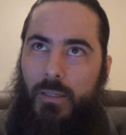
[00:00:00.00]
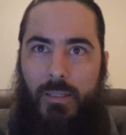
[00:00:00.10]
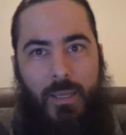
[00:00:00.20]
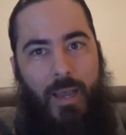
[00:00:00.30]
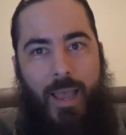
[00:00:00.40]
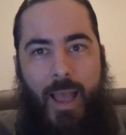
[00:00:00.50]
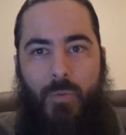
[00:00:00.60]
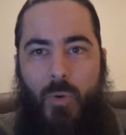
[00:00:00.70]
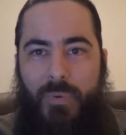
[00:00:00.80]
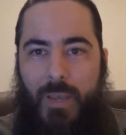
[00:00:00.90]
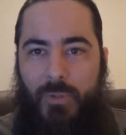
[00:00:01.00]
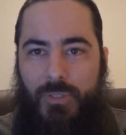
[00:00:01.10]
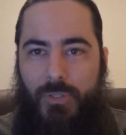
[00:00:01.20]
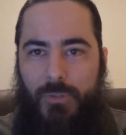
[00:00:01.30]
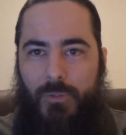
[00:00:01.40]
yeah, I won't be able
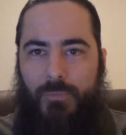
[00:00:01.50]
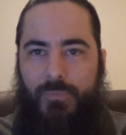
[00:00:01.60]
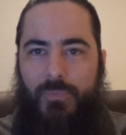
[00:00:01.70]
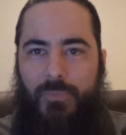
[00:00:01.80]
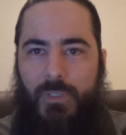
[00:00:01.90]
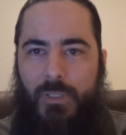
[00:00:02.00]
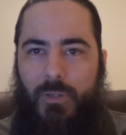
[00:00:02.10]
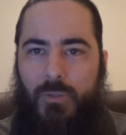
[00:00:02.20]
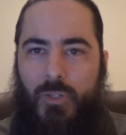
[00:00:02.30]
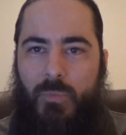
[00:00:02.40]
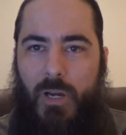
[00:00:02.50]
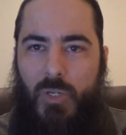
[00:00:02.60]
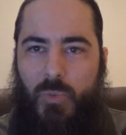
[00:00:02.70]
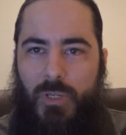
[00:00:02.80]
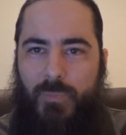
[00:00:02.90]
to, you know, do
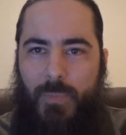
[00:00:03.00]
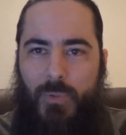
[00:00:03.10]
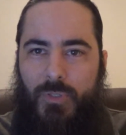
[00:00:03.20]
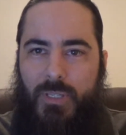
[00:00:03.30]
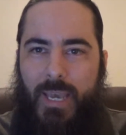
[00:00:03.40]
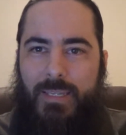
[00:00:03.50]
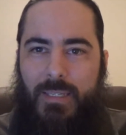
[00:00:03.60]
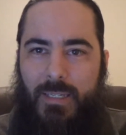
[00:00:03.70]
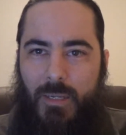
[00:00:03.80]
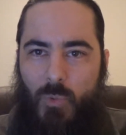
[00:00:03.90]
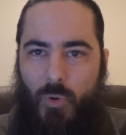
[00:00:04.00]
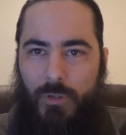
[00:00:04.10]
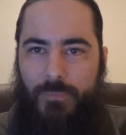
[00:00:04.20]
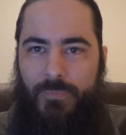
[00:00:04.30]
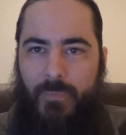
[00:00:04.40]
much with people's cases
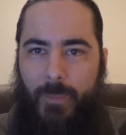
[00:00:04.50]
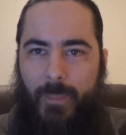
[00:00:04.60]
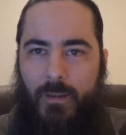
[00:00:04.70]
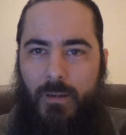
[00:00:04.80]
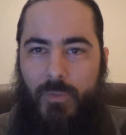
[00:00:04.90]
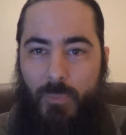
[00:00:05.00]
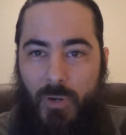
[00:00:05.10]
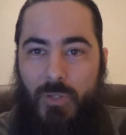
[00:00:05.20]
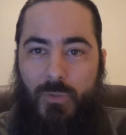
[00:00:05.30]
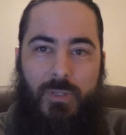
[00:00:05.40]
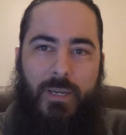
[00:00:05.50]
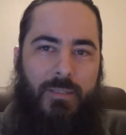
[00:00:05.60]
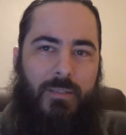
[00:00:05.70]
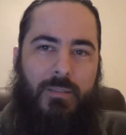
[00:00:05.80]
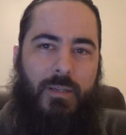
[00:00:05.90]
anymore, their personal
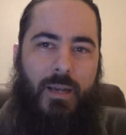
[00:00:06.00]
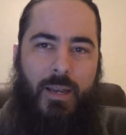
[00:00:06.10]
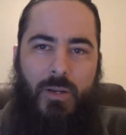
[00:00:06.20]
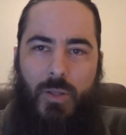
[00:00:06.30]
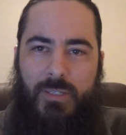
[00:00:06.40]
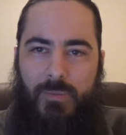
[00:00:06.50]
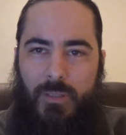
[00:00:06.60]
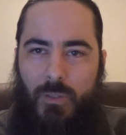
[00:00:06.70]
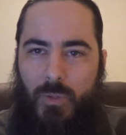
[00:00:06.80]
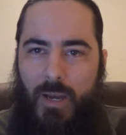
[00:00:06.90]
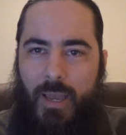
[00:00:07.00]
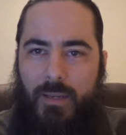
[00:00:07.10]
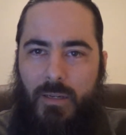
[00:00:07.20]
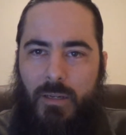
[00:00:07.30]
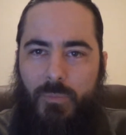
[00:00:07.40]
cases, and I know that's something that you and I had
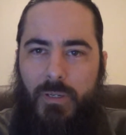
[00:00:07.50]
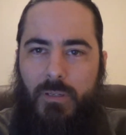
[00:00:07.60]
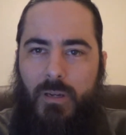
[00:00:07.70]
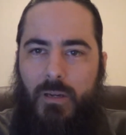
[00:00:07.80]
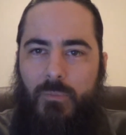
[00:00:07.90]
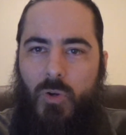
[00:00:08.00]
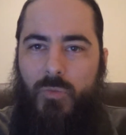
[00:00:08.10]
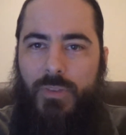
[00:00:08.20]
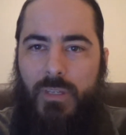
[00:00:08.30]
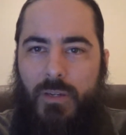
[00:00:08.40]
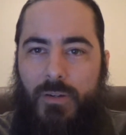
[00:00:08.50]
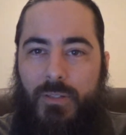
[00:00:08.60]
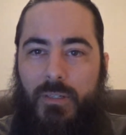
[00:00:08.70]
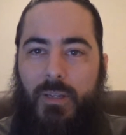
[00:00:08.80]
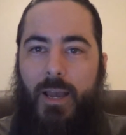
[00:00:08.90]
done a bit over the
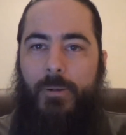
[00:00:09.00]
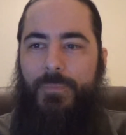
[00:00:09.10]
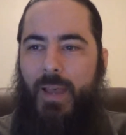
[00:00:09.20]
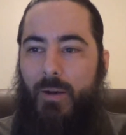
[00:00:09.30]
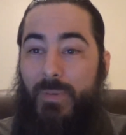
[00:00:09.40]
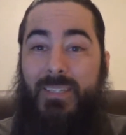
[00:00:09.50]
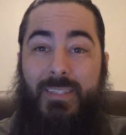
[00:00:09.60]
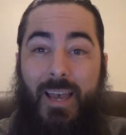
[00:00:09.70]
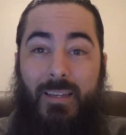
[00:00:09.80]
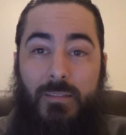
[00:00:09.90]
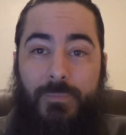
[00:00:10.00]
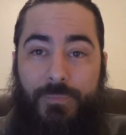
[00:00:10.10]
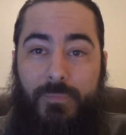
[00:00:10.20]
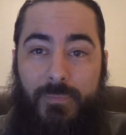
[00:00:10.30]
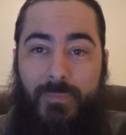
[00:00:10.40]
years, and I'll miss that.
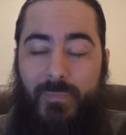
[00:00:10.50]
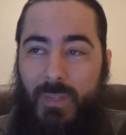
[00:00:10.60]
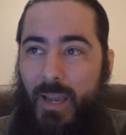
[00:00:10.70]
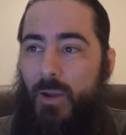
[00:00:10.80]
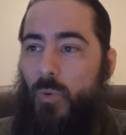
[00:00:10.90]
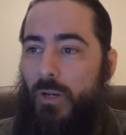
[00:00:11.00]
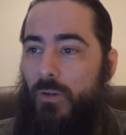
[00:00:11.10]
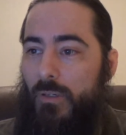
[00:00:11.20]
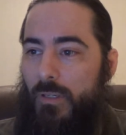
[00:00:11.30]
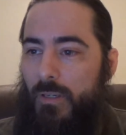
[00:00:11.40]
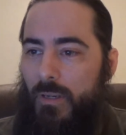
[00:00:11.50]
I will.